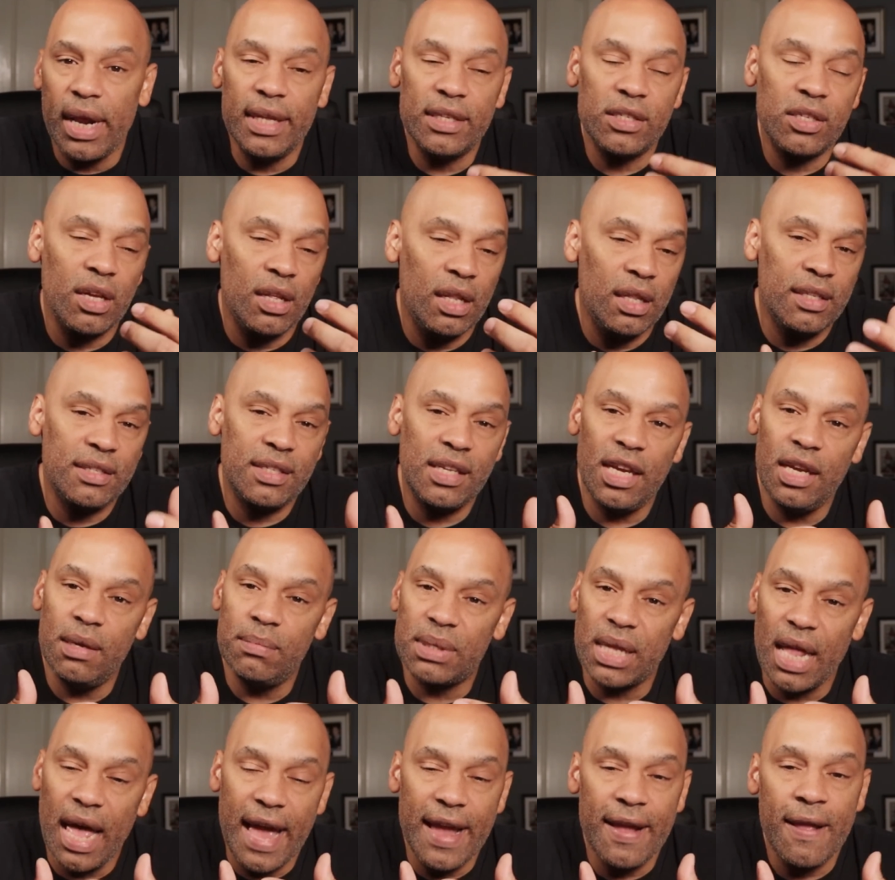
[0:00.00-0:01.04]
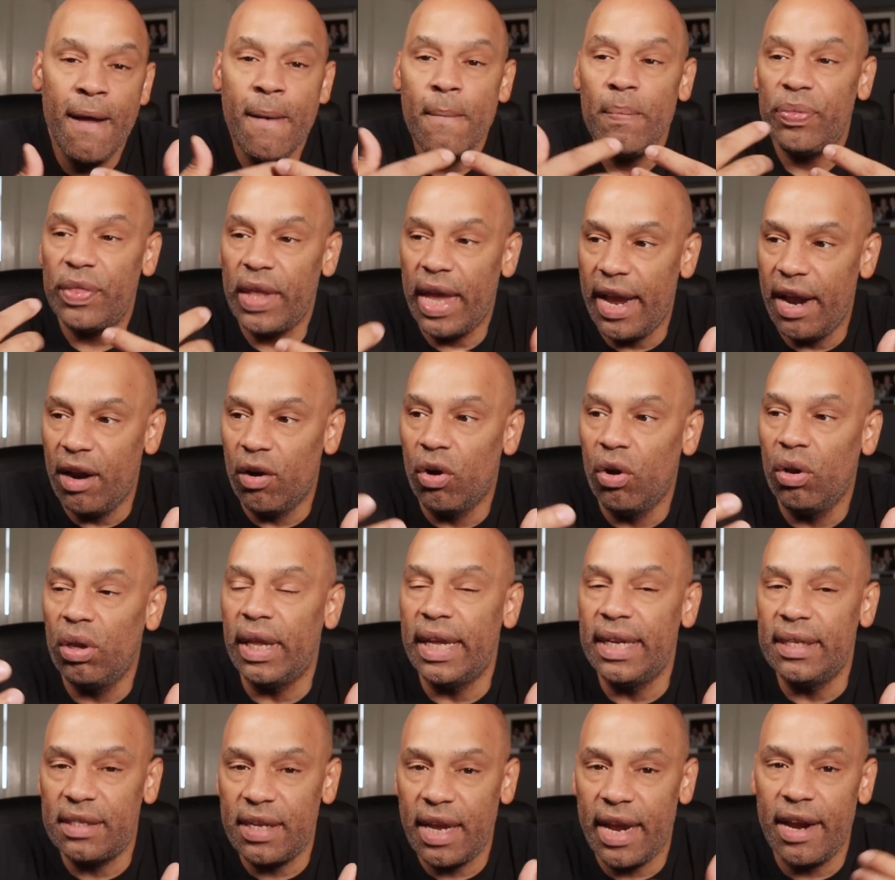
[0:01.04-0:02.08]
It's, it seems like Errol
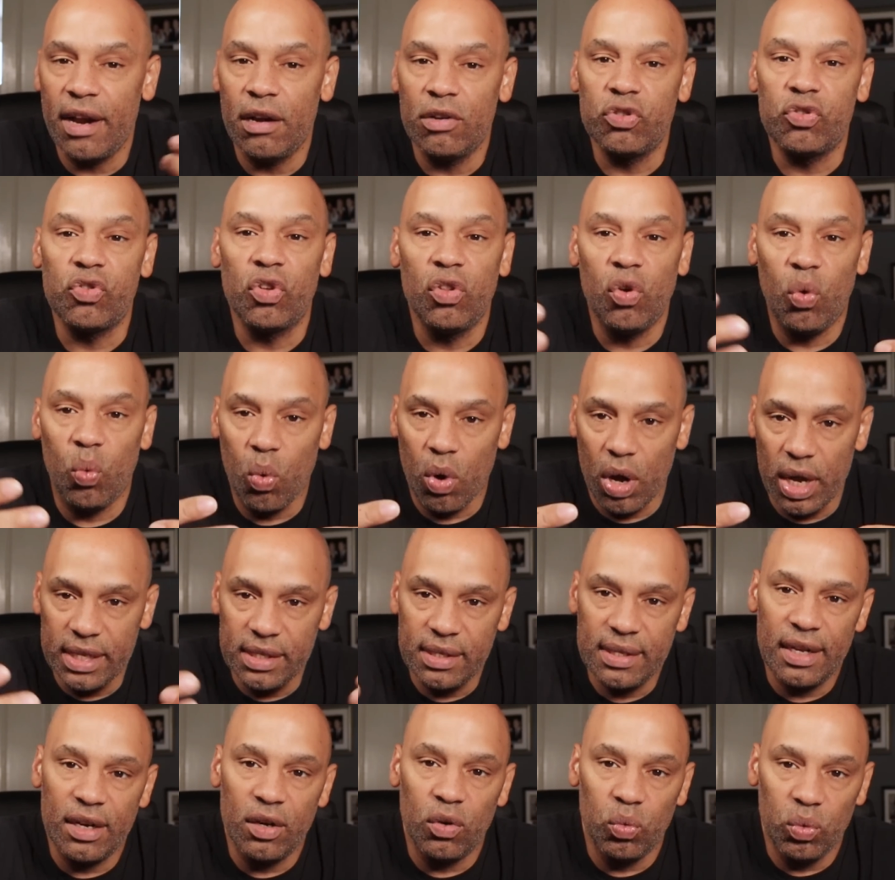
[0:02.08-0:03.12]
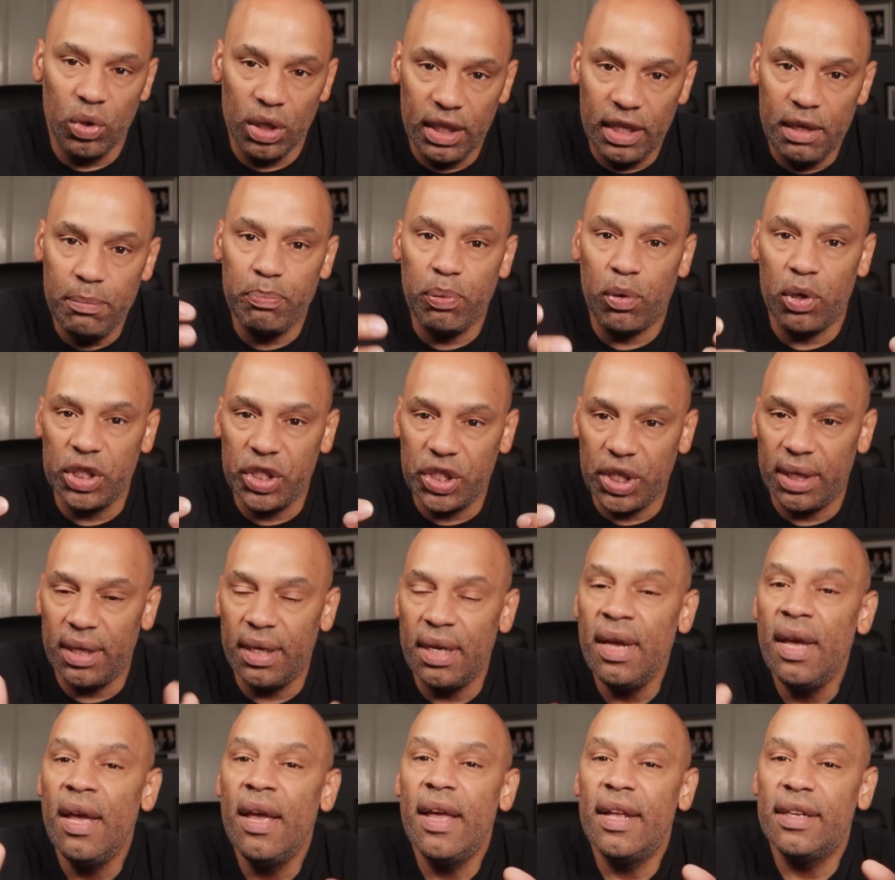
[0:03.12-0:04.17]
and Terrence are the ones that are really
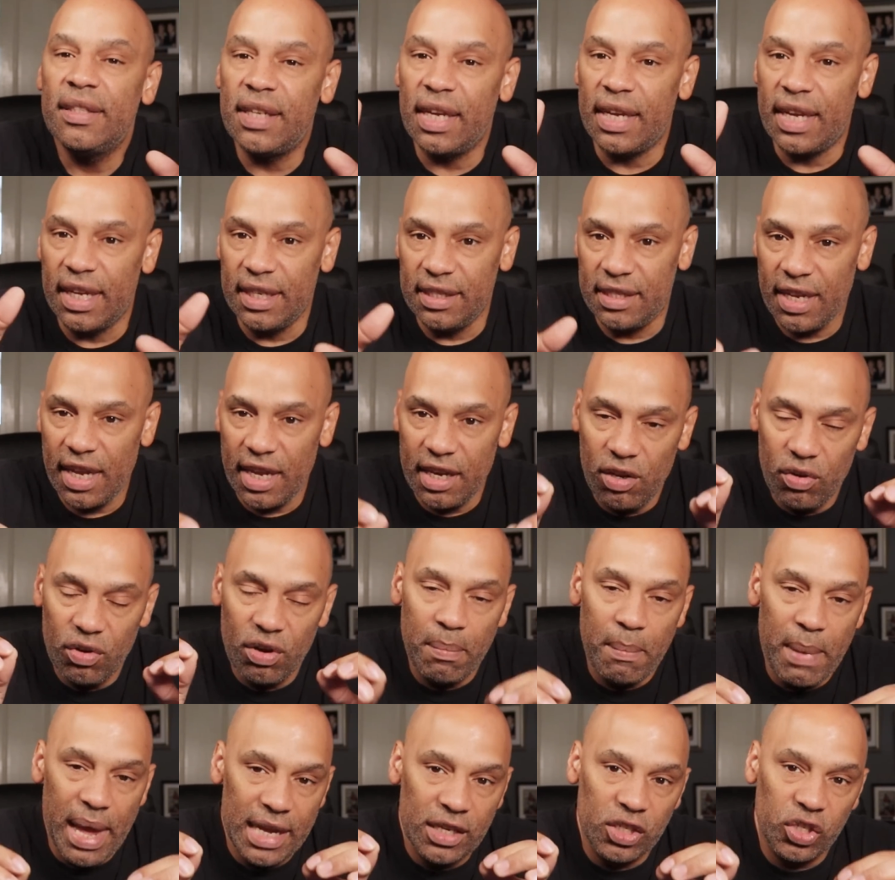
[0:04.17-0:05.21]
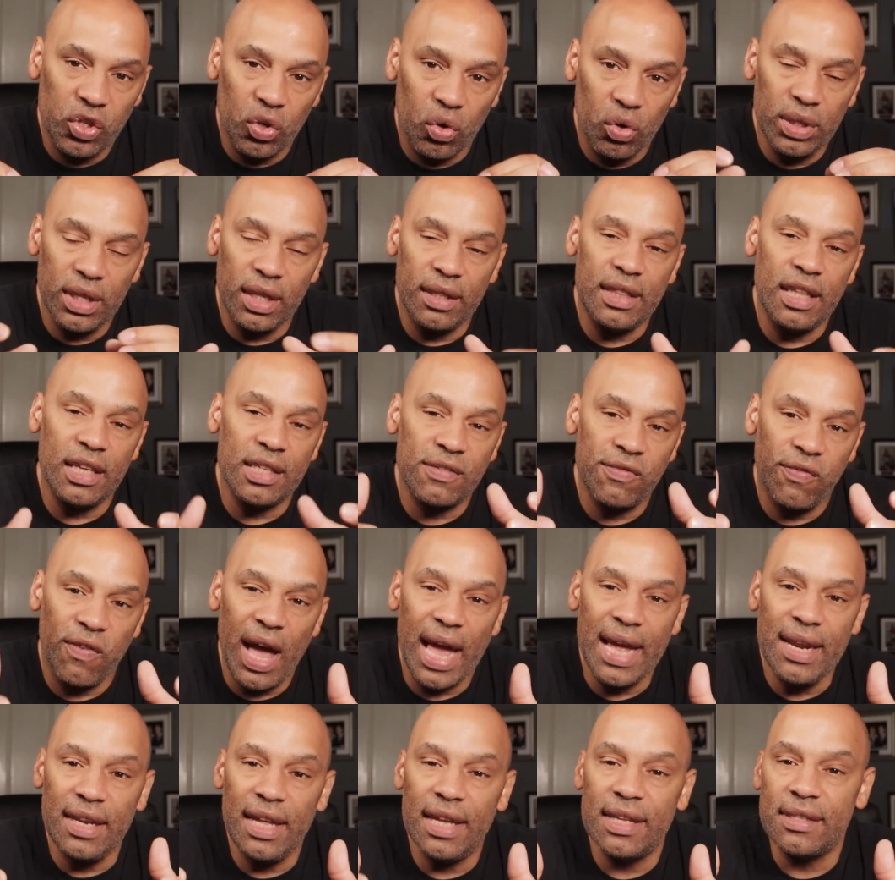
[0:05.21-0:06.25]
pushing to continue to make sure that this
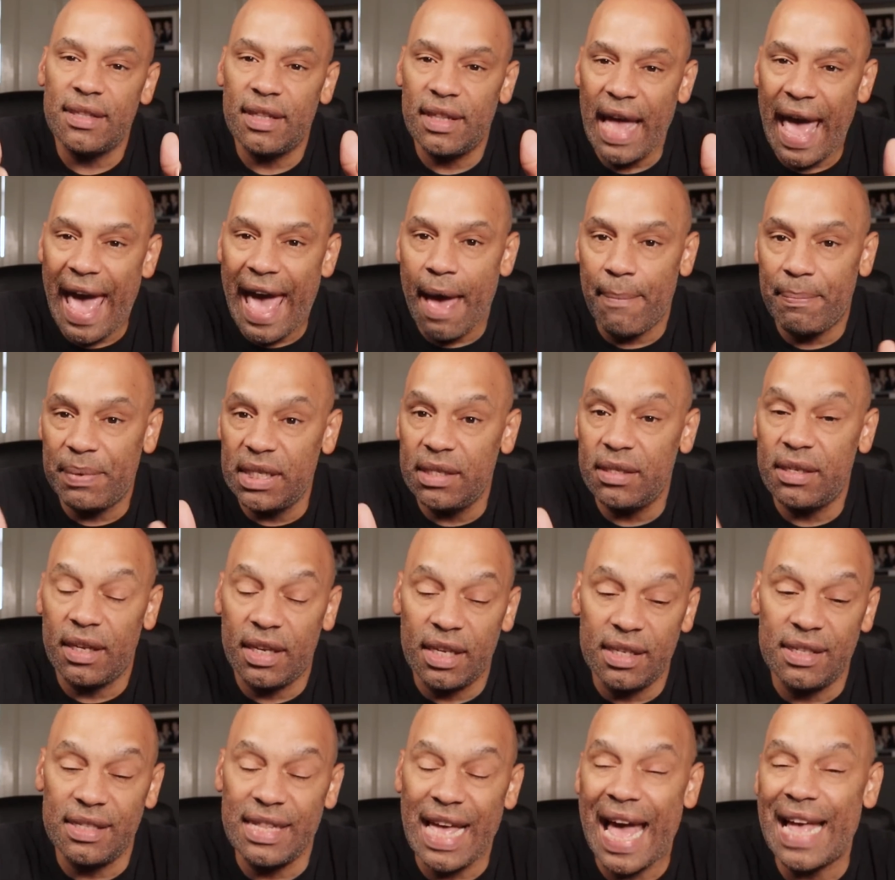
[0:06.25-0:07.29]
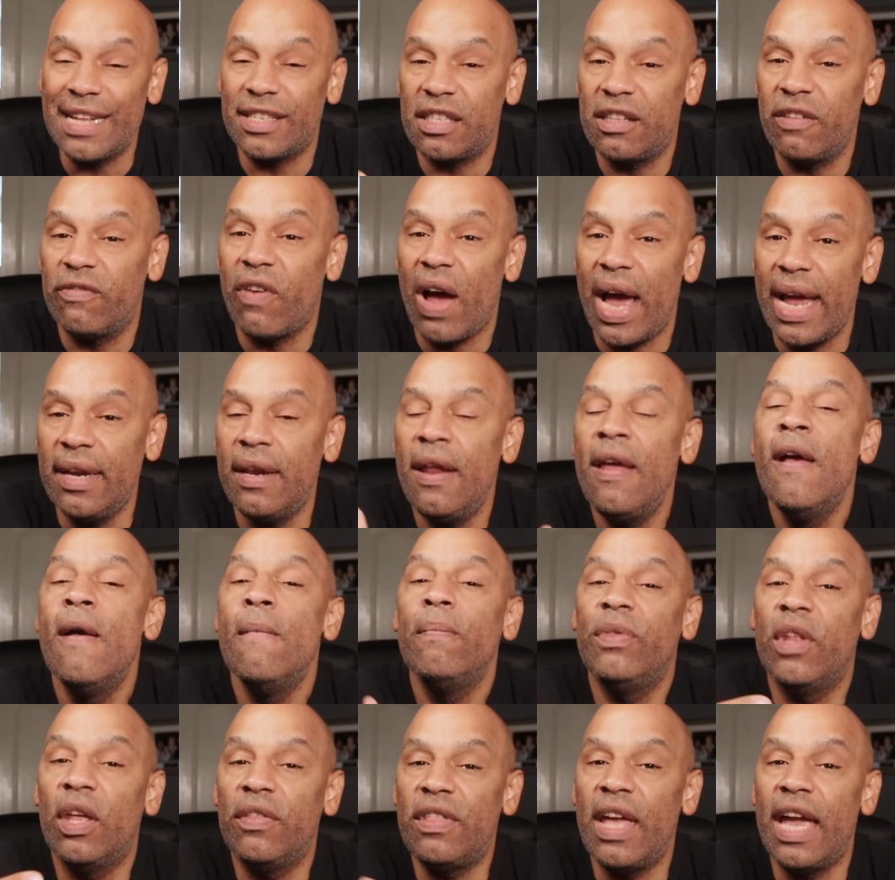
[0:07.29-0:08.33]
fight get, happens, because that's the fight
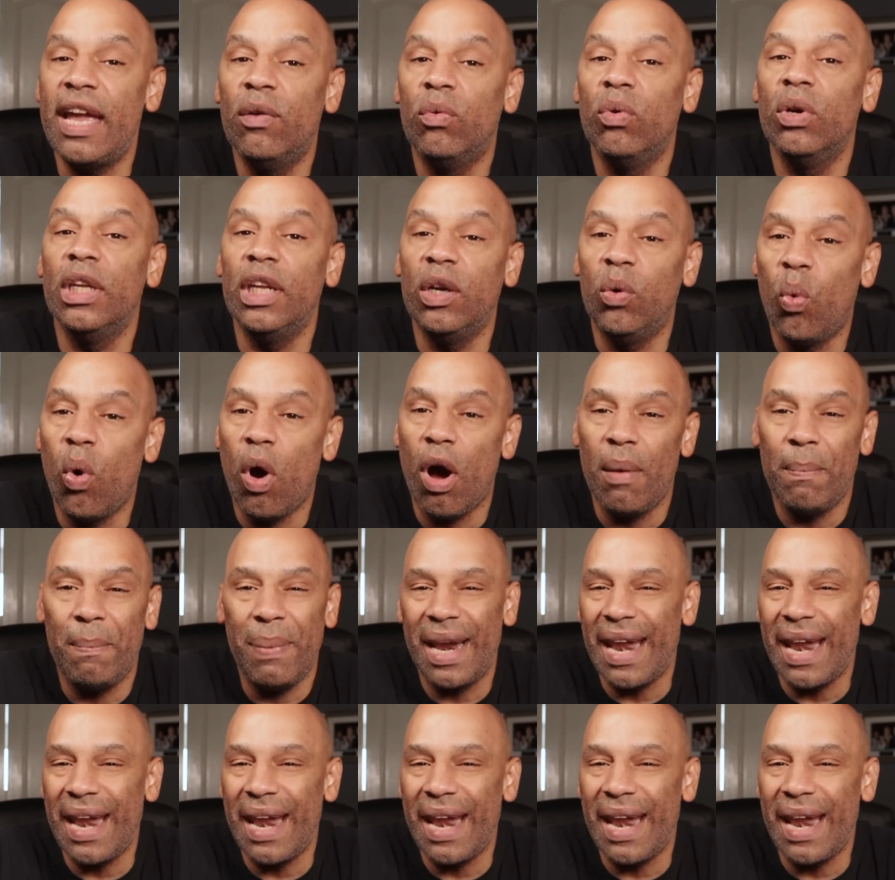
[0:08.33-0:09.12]
that they really want.